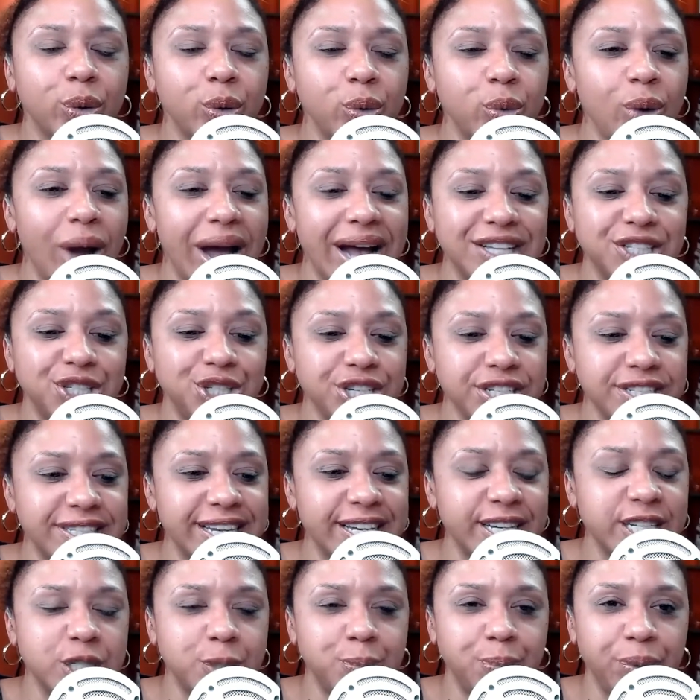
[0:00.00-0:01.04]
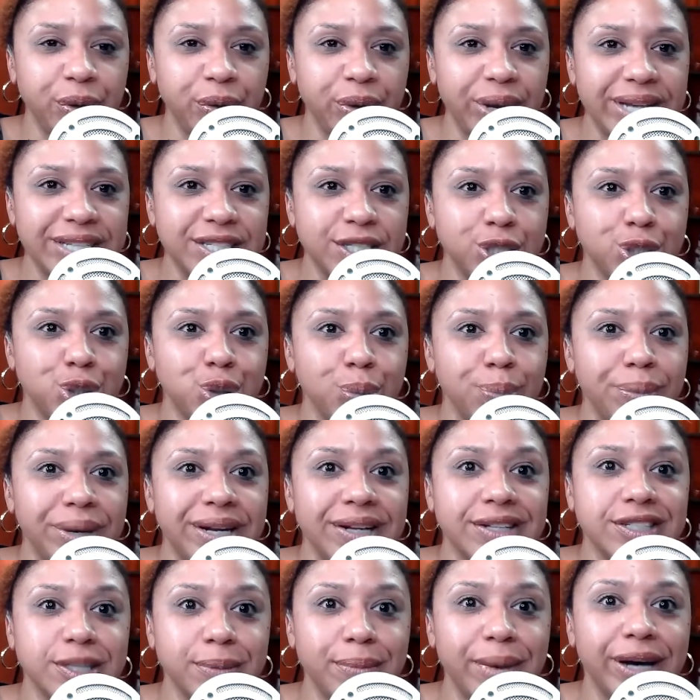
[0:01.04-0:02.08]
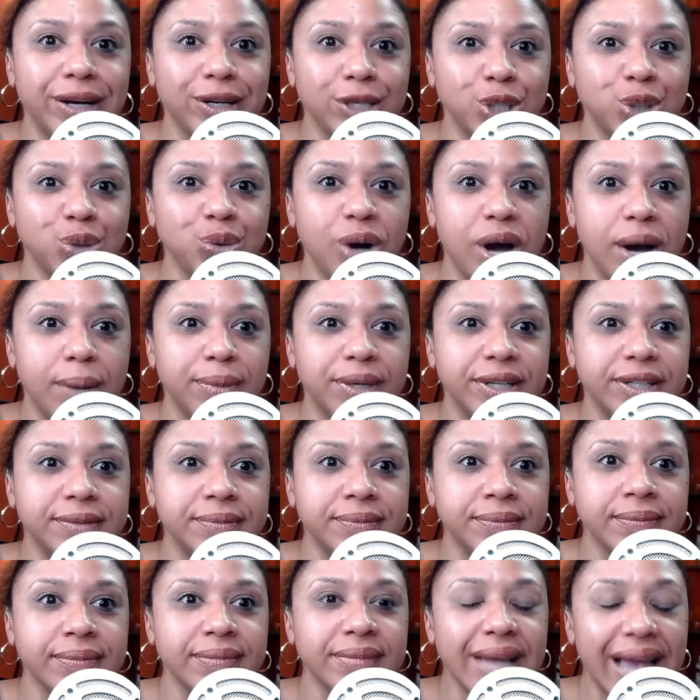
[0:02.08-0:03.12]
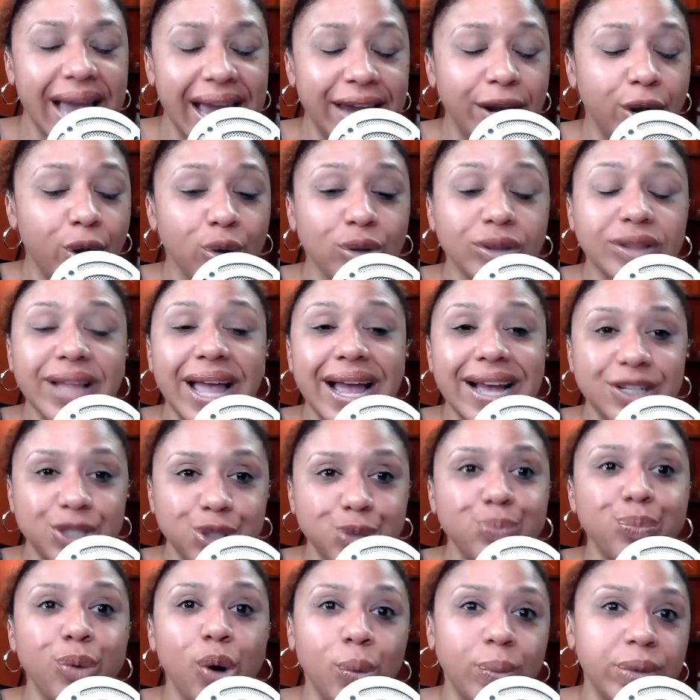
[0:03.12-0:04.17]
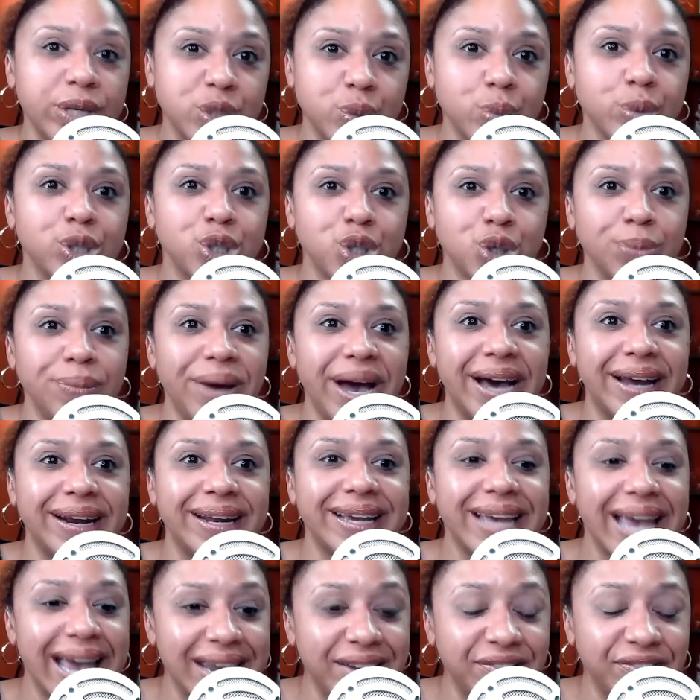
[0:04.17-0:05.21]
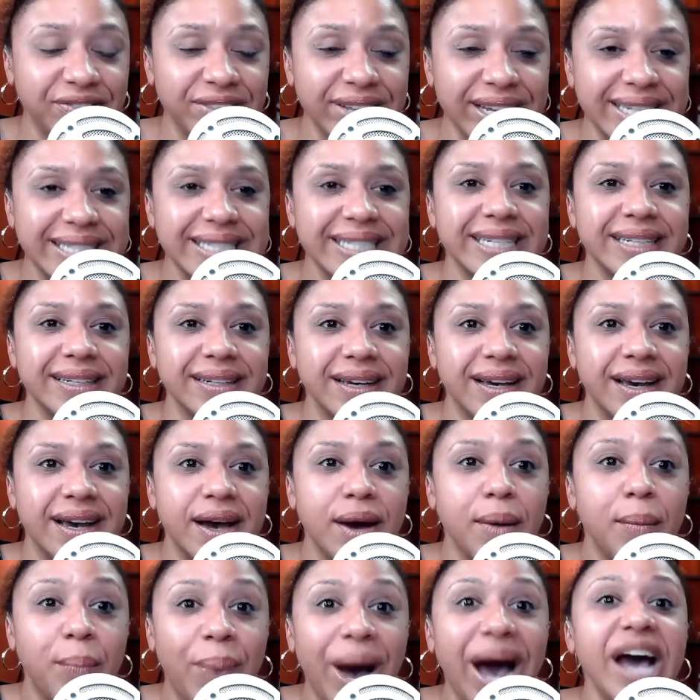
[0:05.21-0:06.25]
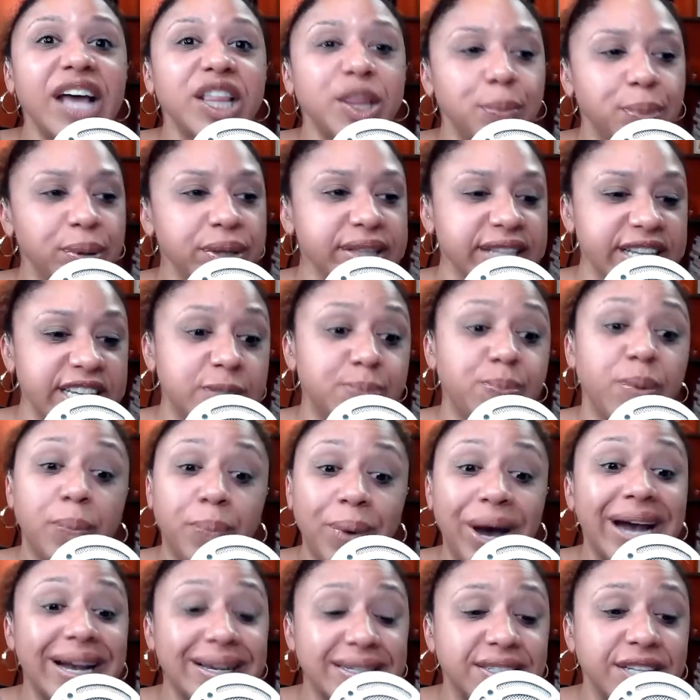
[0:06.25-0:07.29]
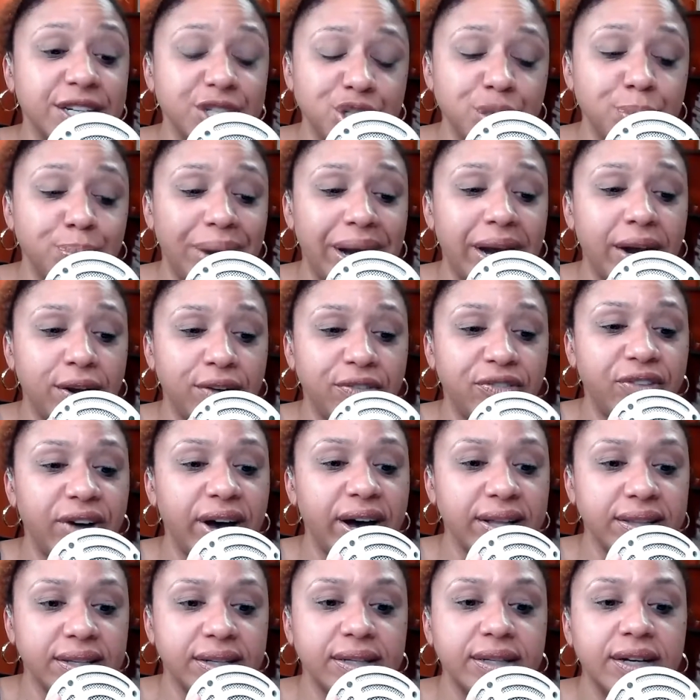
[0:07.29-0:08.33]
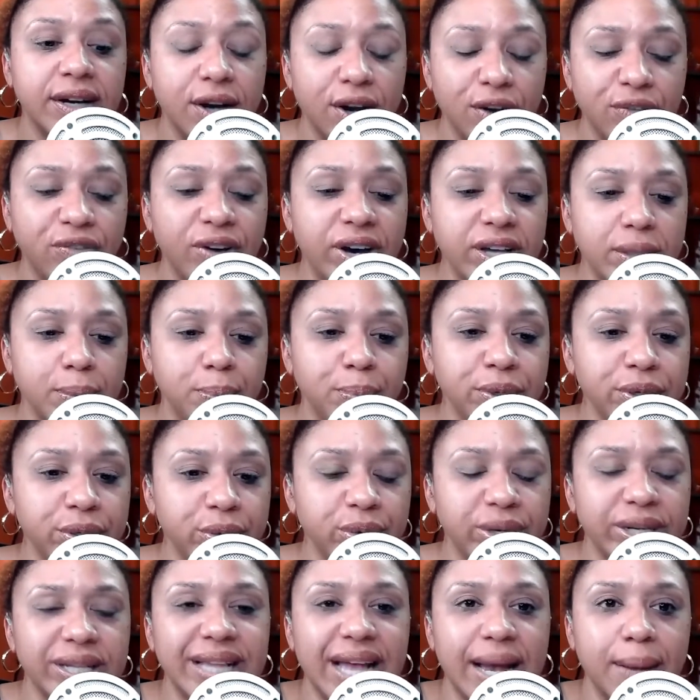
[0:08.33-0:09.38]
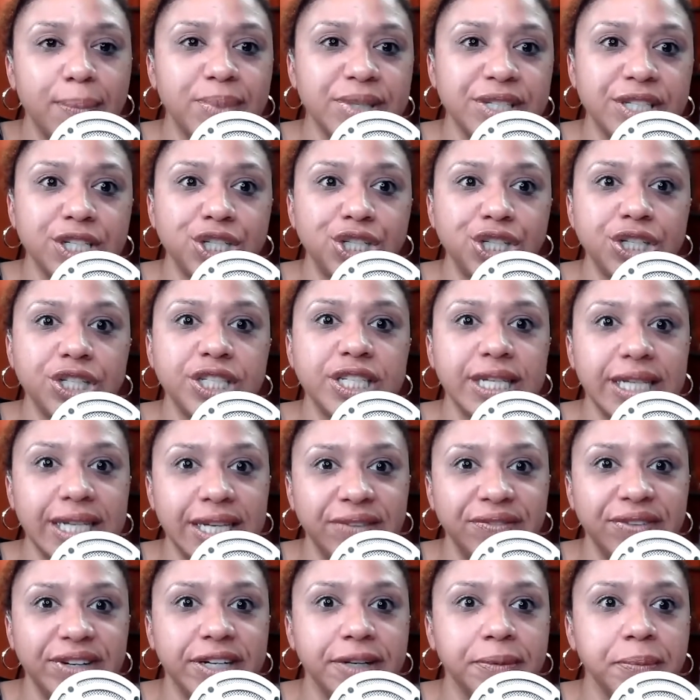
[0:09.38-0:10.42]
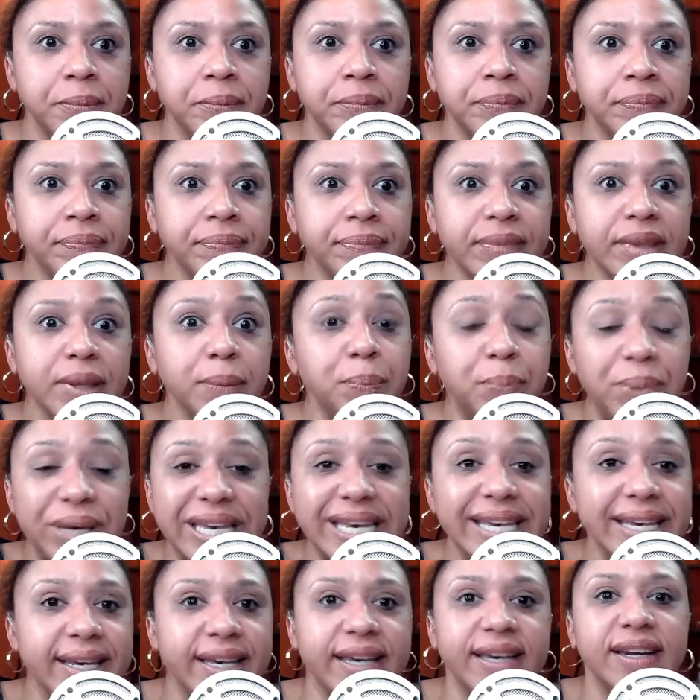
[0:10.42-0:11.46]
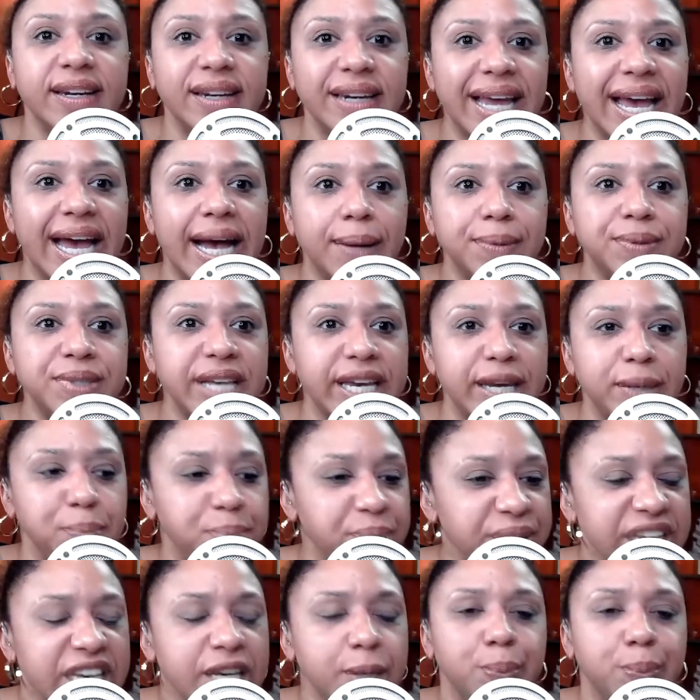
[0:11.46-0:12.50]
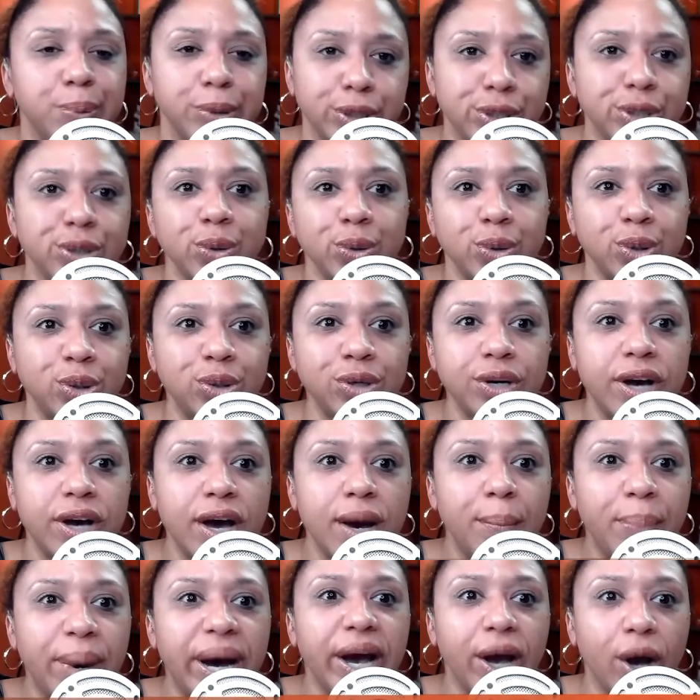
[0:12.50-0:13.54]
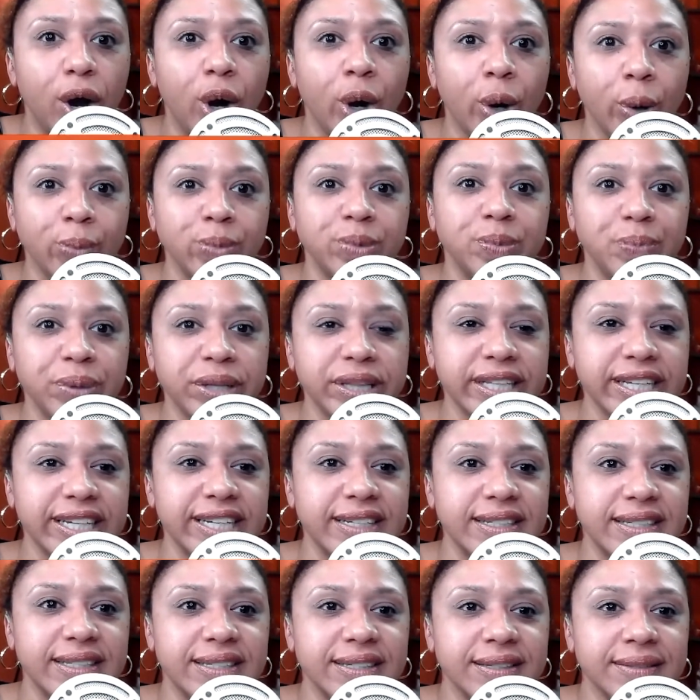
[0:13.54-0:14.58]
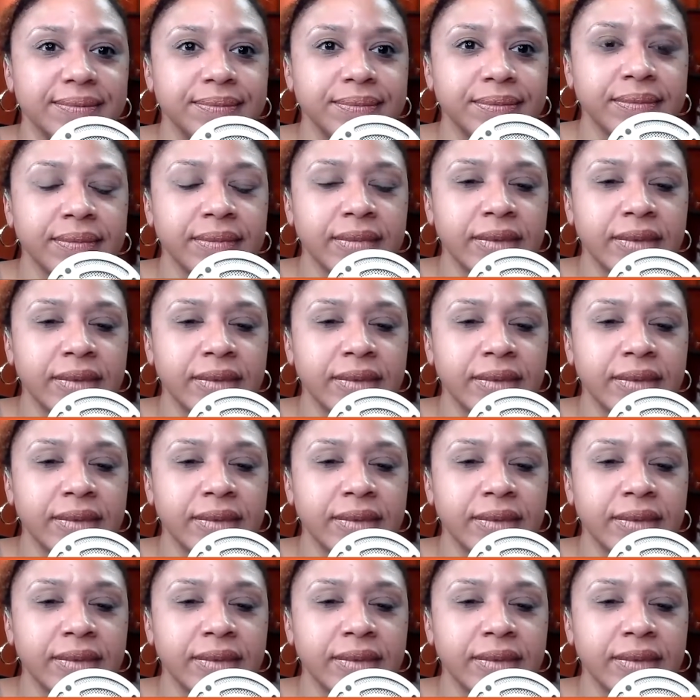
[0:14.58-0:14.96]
who had just experienced a tremendous amount of trauma, and her last moments were traumatic, inflicted by the police, but by extension by her father. Her father put her in that position to even be kidnapped and be pursued by armed police.